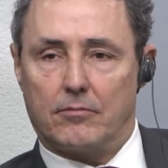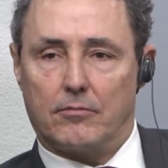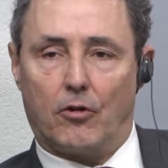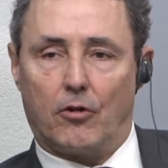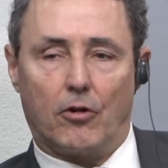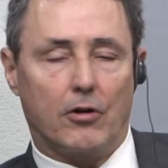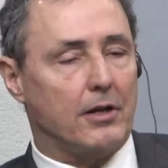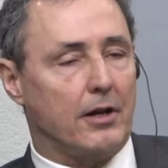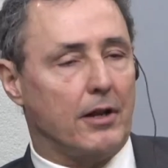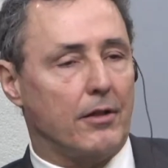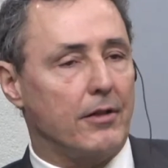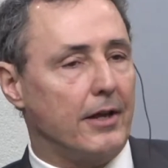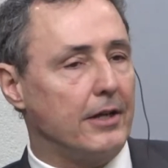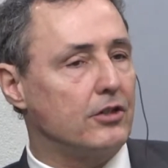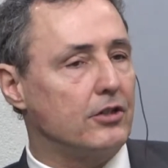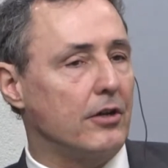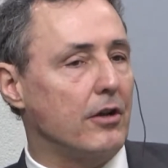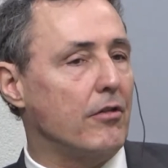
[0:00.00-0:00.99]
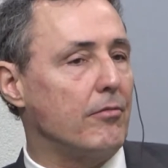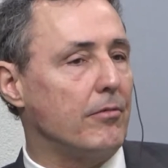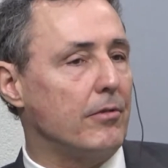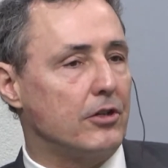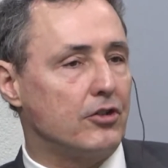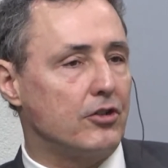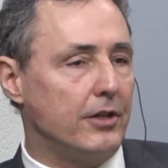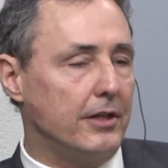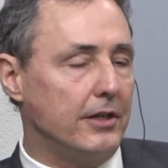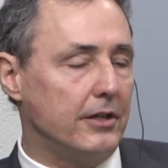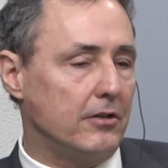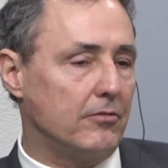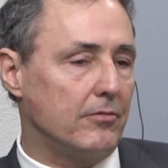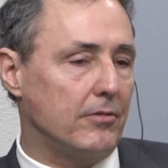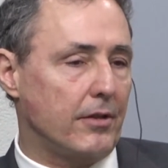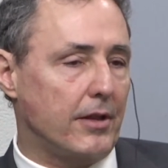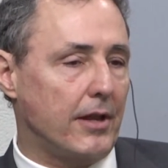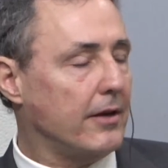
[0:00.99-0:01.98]
organizations which deal
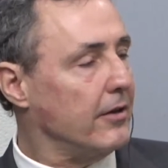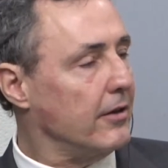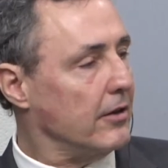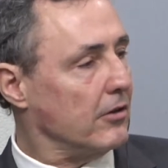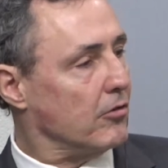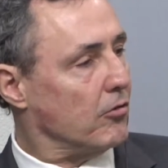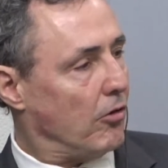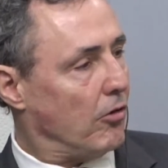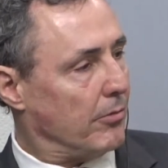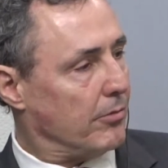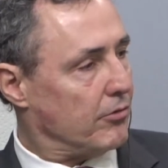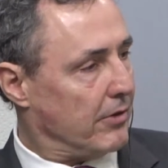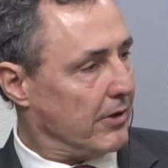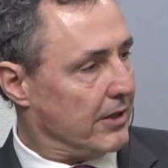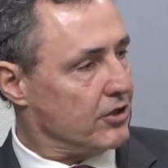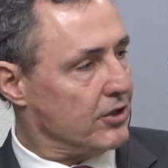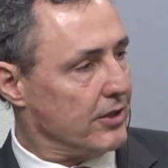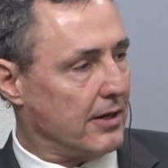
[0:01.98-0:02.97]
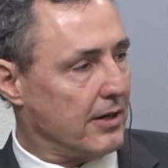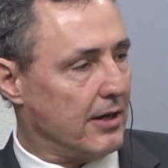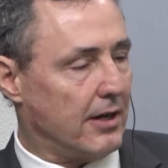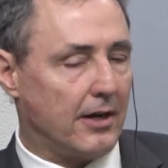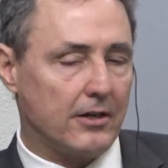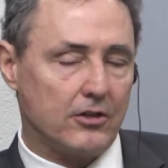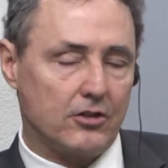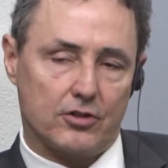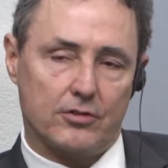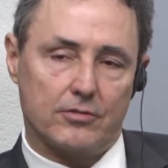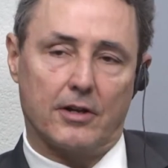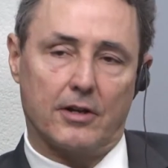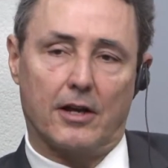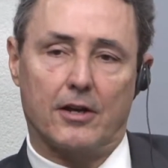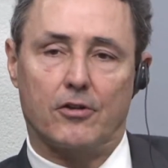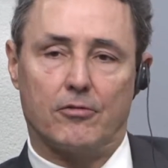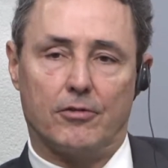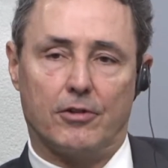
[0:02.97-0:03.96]
with technical cooperation at large,
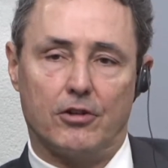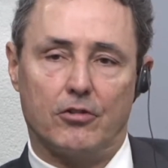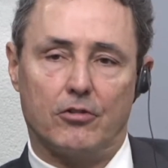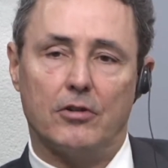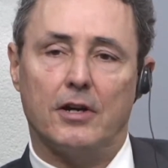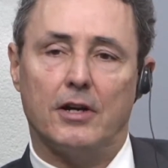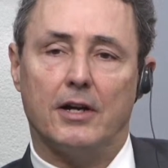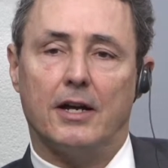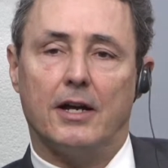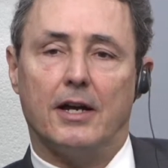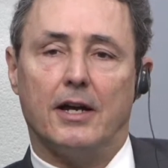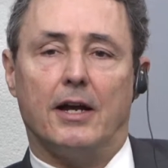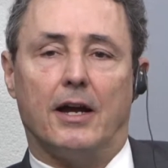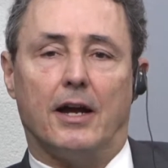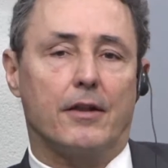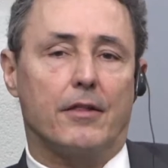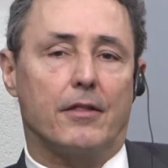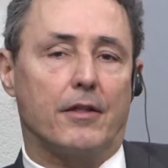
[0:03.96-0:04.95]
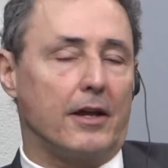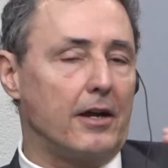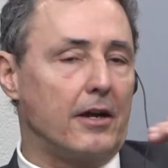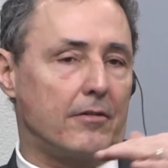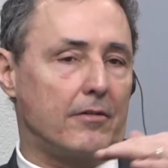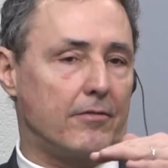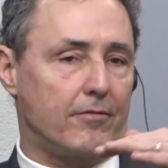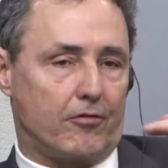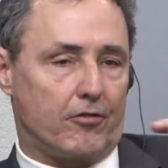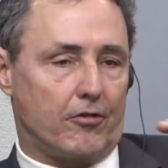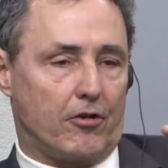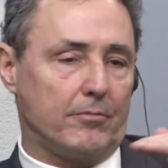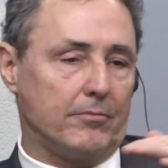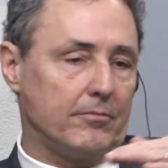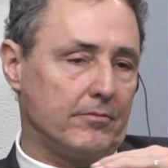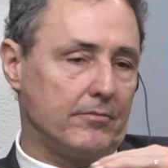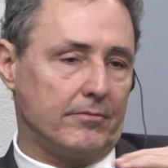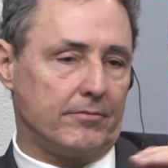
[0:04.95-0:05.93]
like UNIDO, and they are
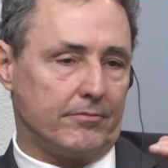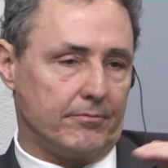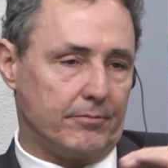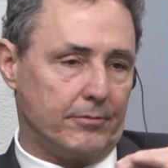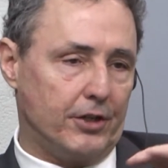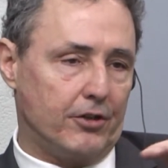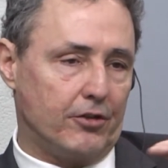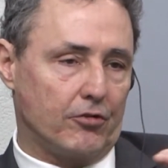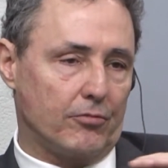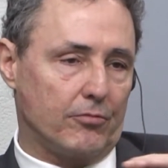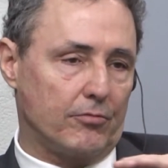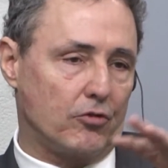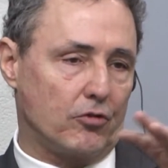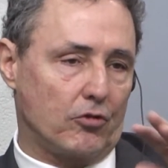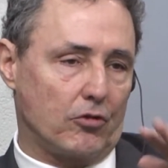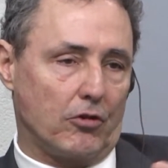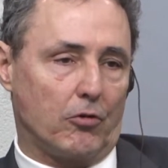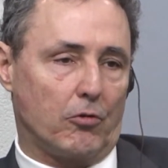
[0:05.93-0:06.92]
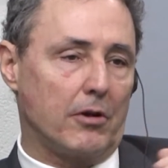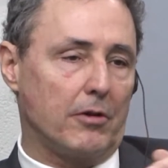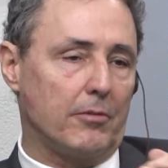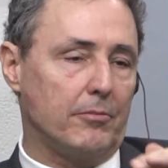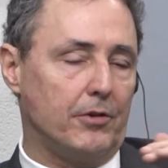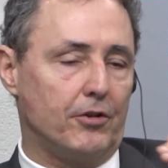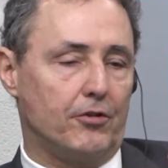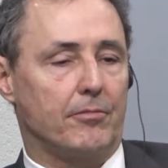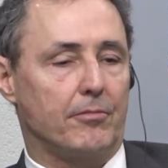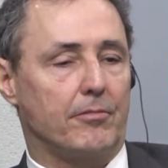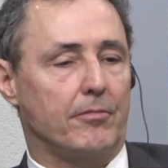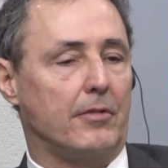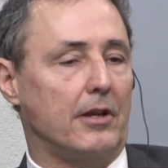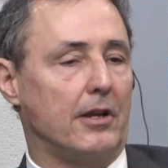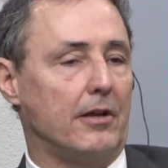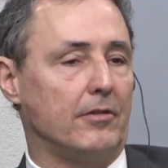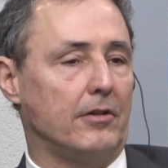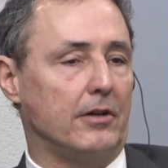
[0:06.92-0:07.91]
from medium or lower medium
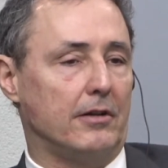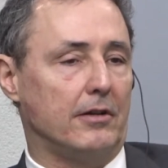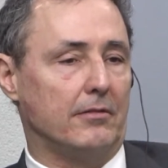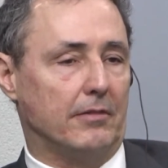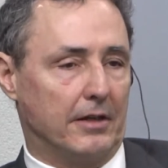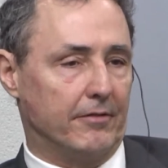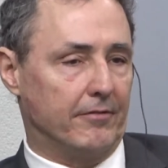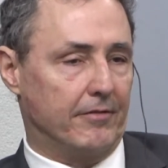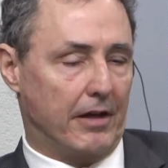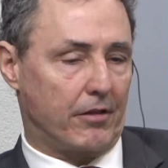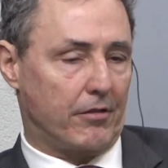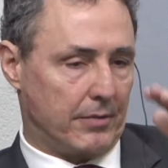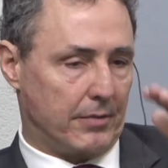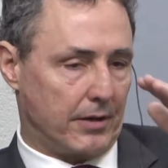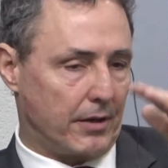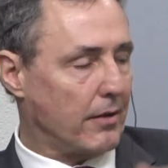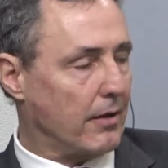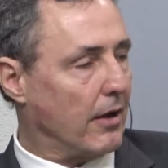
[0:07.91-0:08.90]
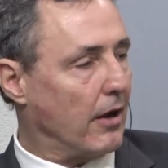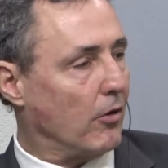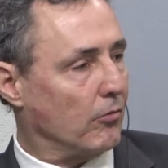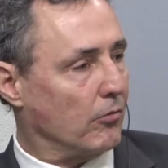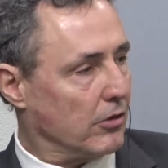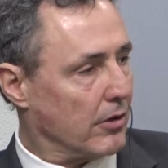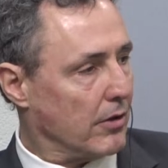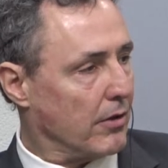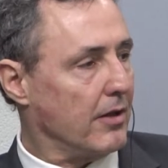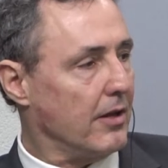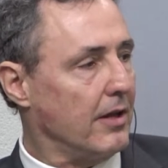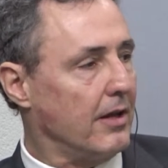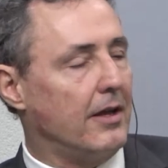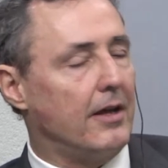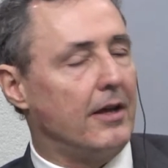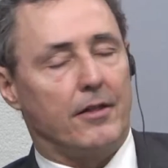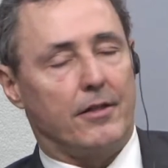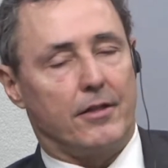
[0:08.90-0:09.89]
level investments downwards.
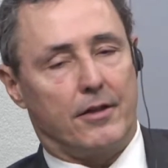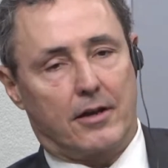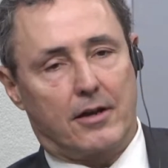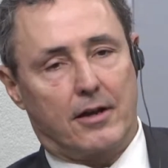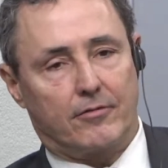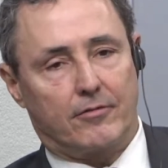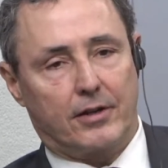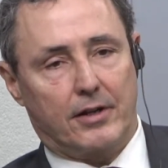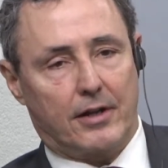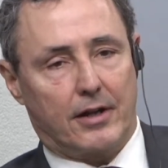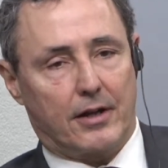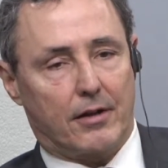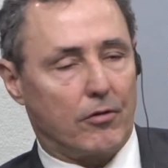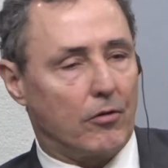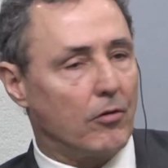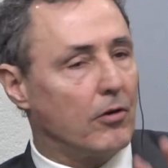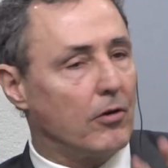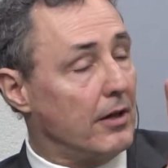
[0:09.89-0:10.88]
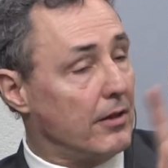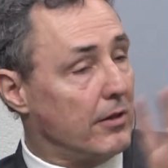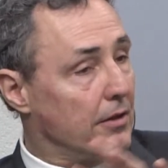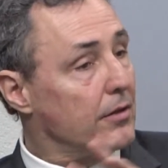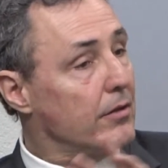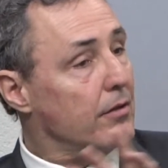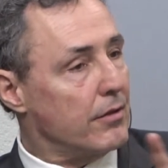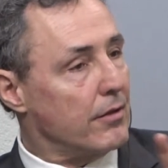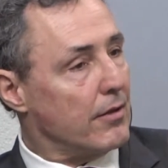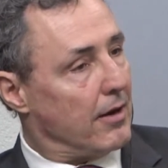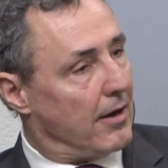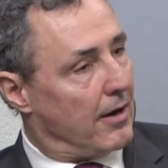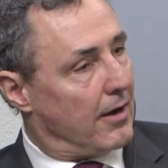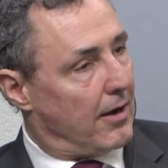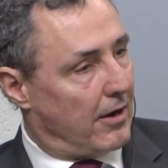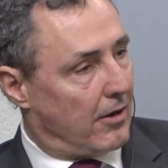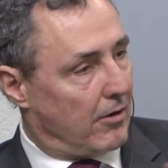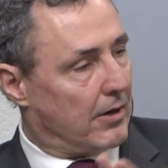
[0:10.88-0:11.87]
They're covering that. So this is
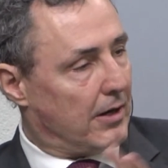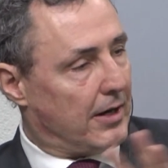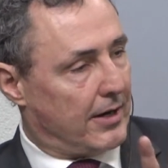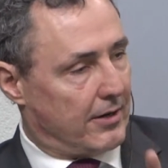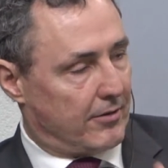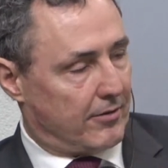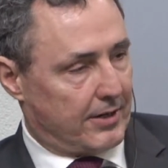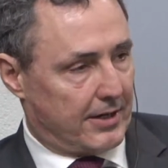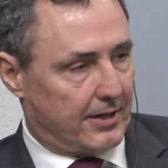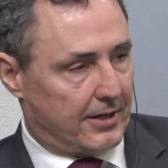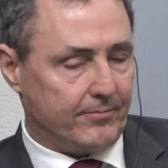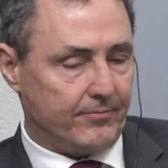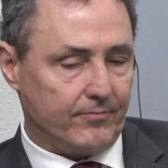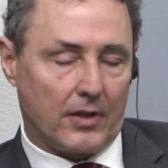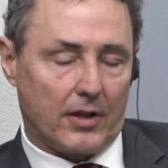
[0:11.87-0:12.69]
our area.